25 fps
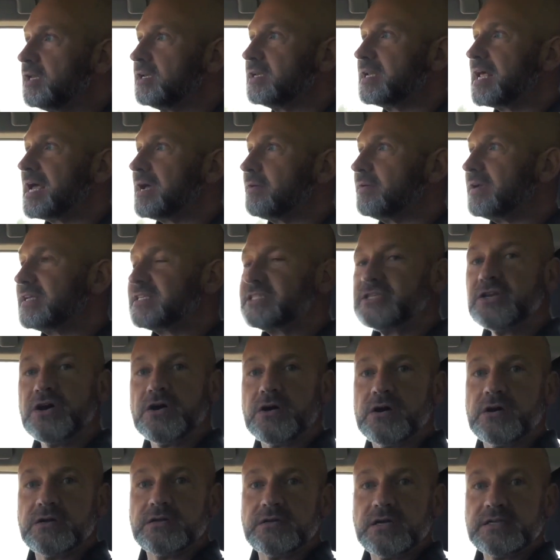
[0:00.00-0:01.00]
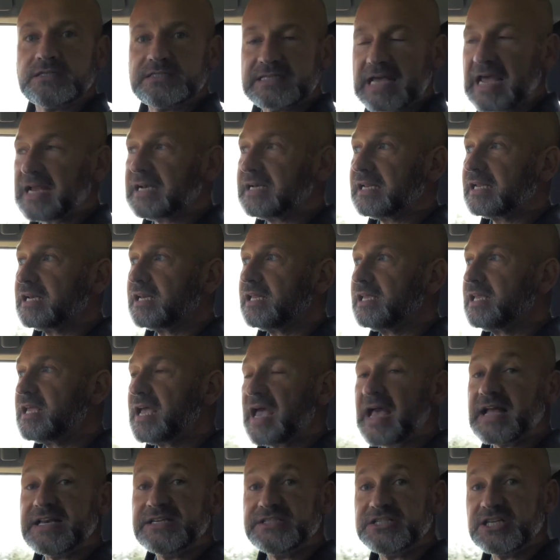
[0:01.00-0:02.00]
Now, it's not technically
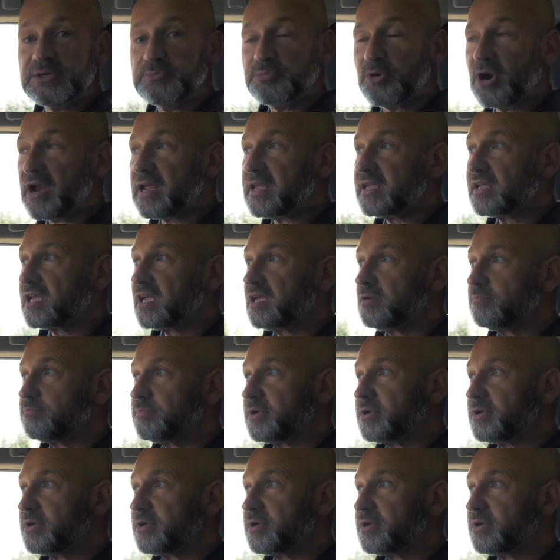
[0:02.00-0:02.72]
engine braking